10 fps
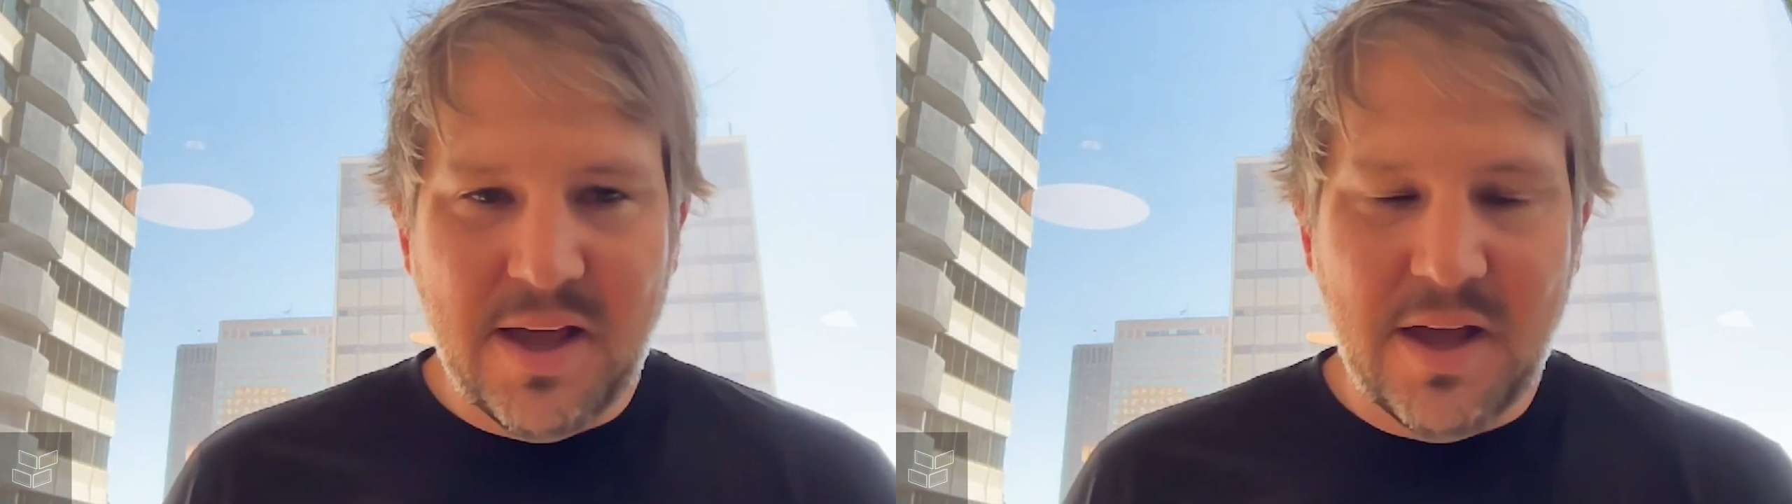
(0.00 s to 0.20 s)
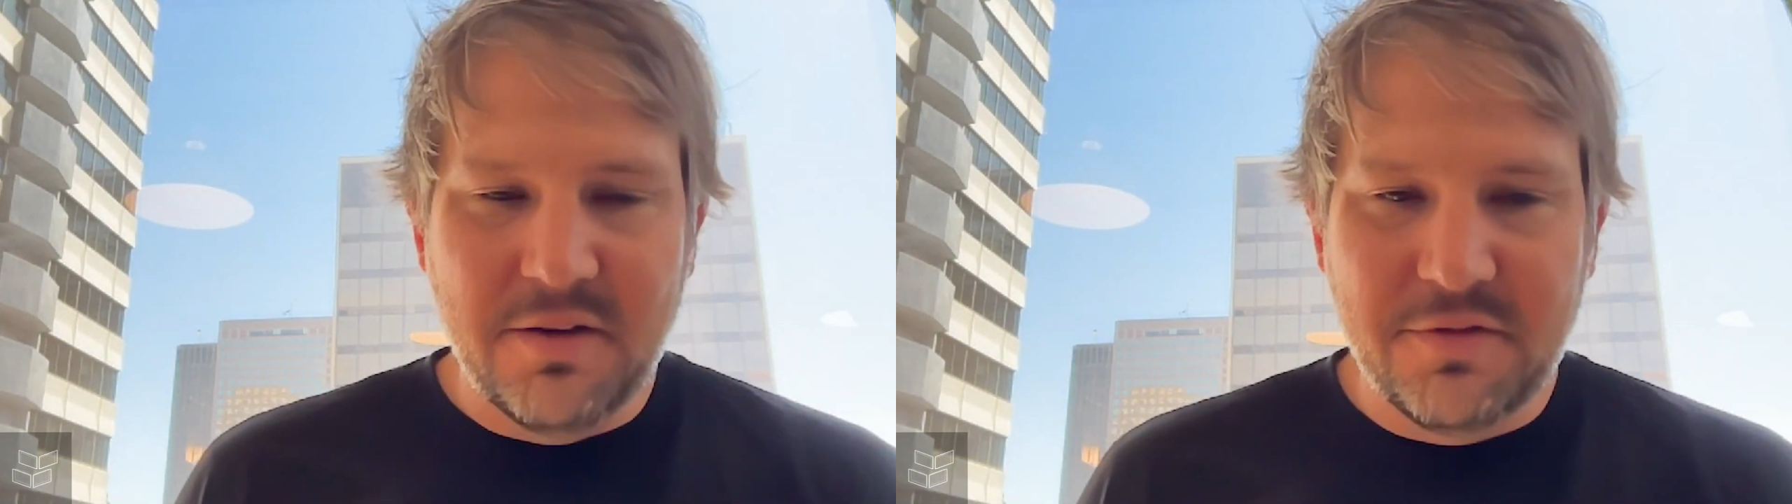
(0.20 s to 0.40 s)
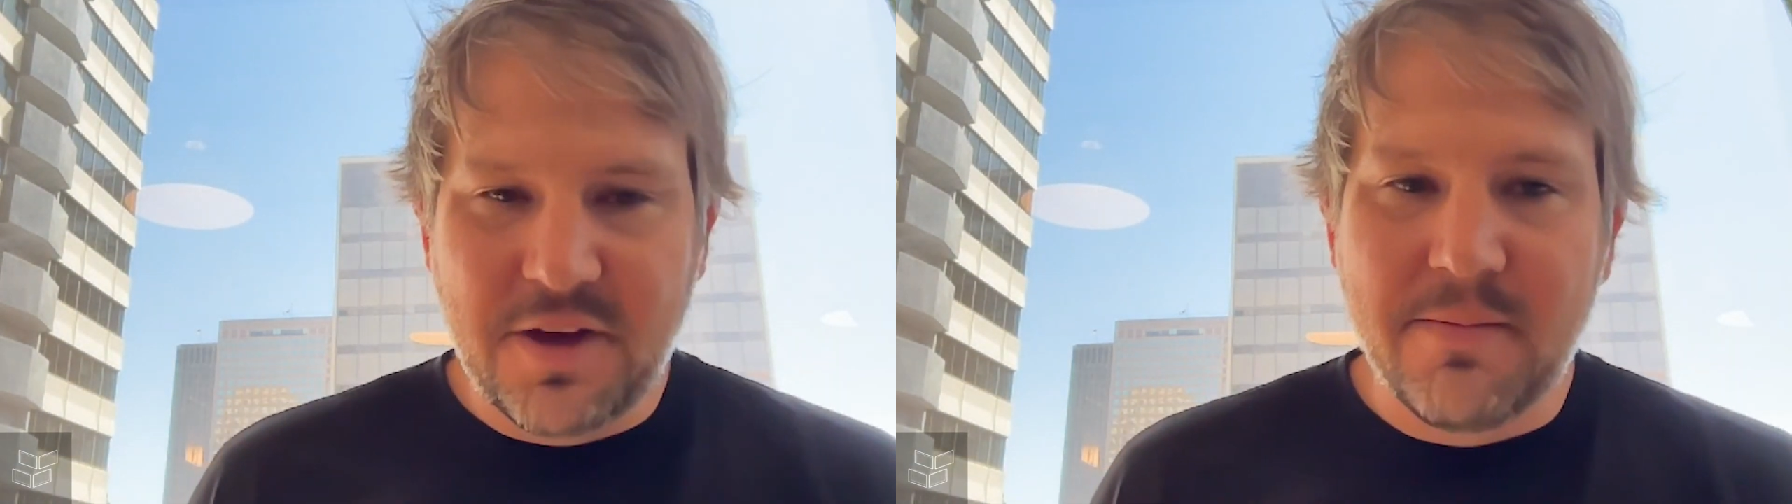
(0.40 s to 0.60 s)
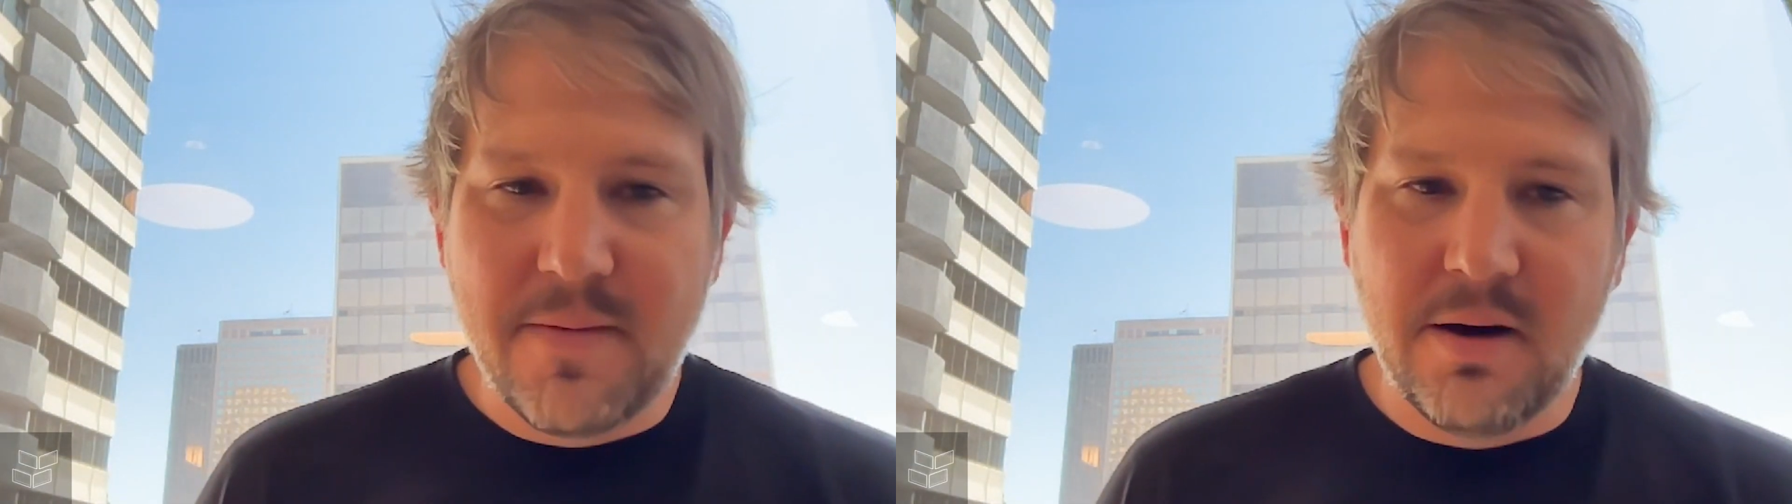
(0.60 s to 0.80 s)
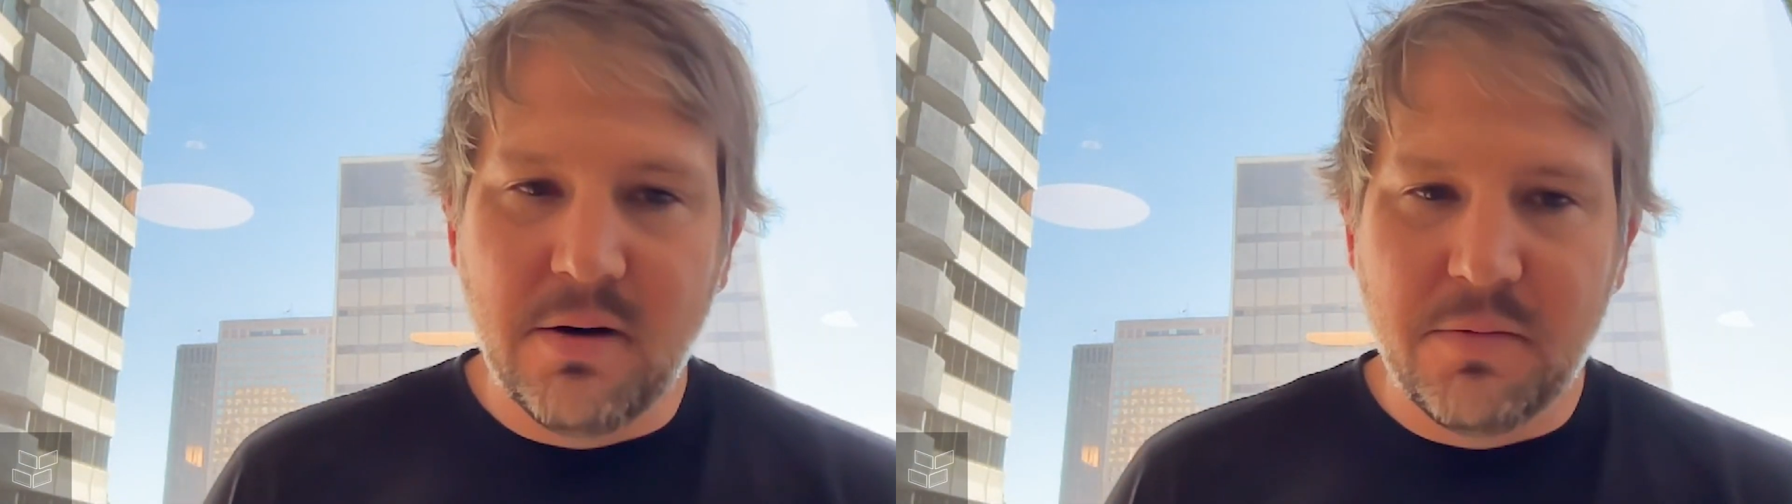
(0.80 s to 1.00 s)
have come
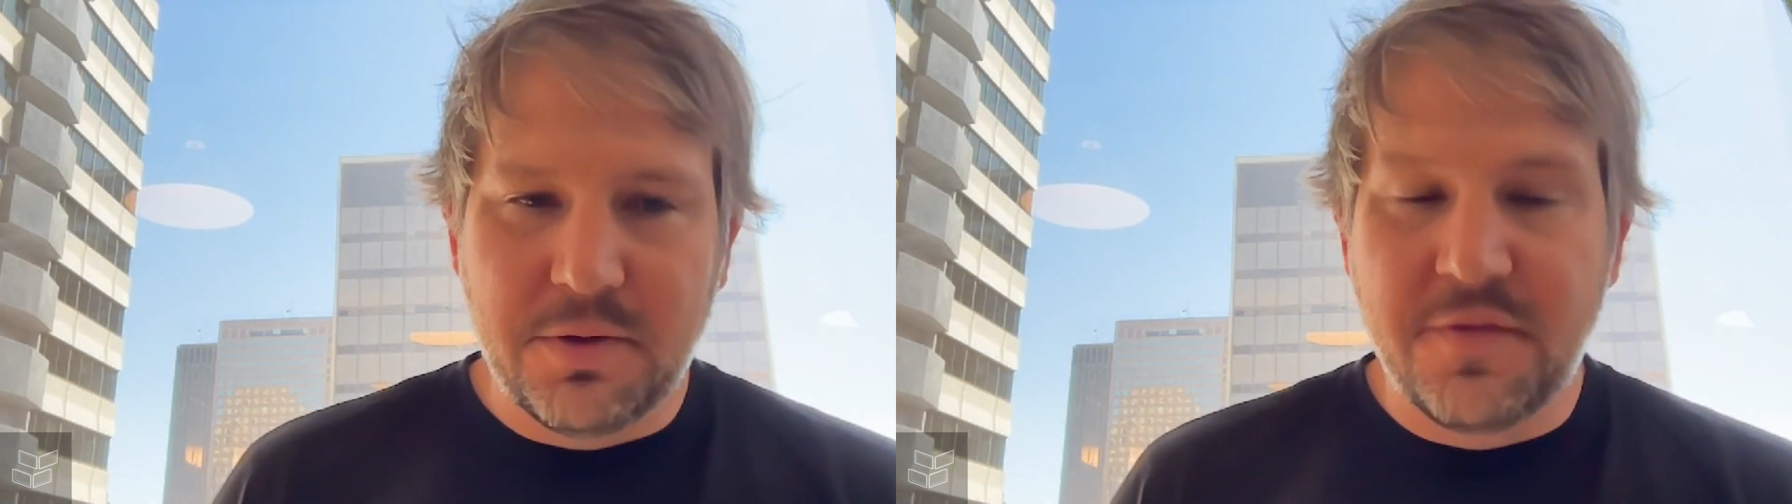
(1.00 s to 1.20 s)
out with